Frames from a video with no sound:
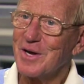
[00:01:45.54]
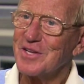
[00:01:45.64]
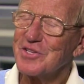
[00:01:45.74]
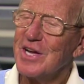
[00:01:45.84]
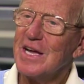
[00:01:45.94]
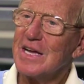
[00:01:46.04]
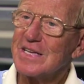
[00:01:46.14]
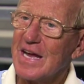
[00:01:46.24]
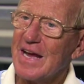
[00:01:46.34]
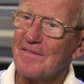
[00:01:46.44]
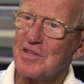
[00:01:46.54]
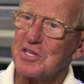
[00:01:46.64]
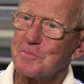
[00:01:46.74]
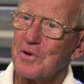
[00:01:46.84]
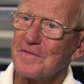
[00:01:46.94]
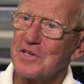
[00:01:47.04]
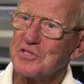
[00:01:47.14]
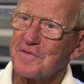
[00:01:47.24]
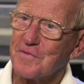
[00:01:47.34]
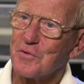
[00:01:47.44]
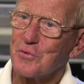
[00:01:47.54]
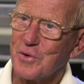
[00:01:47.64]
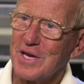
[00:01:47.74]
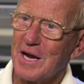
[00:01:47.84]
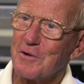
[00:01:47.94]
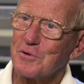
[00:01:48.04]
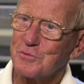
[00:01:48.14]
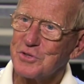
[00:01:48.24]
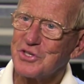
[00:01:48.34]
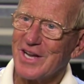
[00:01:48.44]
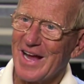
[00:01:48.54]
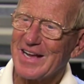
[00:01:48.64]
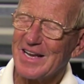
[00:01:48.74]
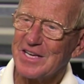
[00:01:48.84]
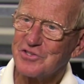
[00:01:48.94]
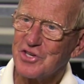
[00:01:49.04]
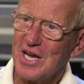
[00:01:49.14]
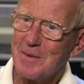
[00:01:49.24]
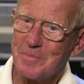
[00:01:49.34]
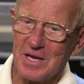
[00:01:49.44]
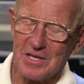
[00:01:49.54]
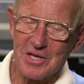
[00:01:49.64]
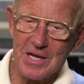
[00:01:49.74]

us to have this privilege. And for 3 hours, we should act like champions.